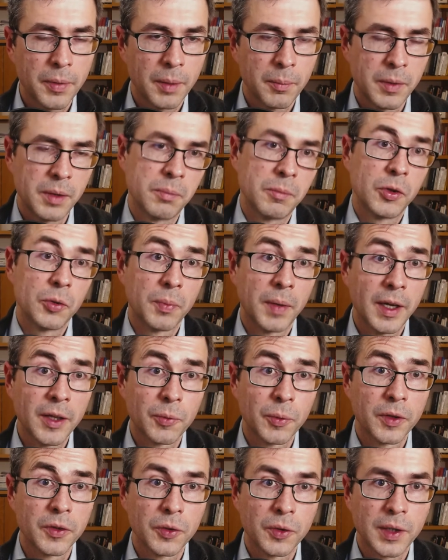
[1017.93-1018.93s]
I mean, you
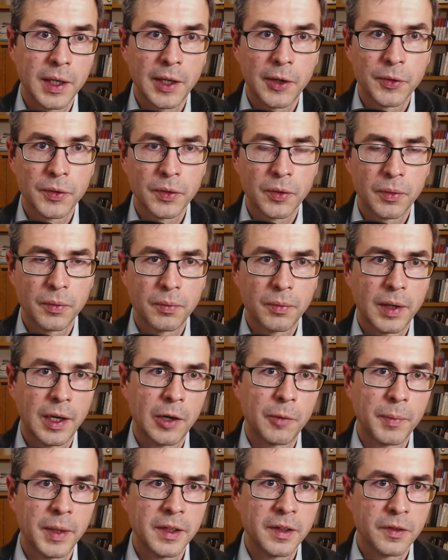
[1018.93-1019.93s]
might want to count
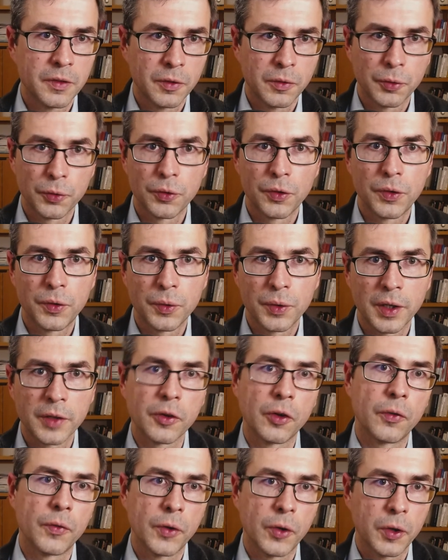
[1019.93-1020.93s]
how many solutions you got
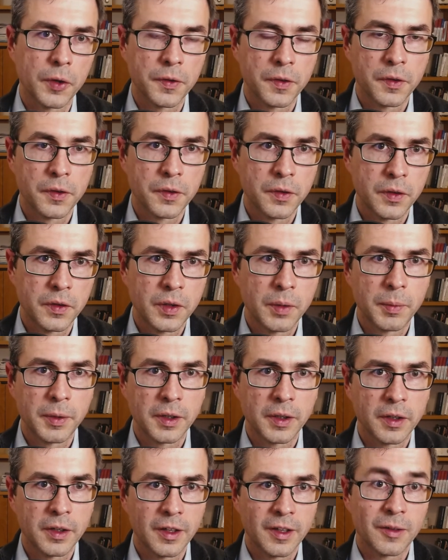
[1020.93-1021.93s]
overall. This is a
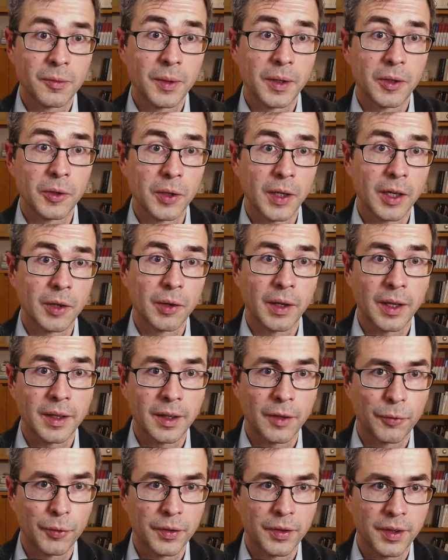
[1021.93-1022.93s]
typical case where you
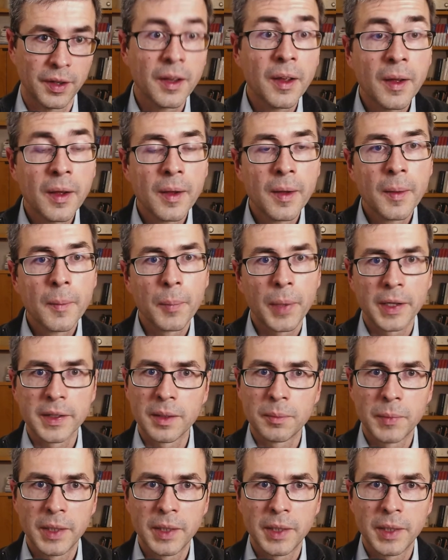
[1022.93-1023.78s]
aggregate everything. But in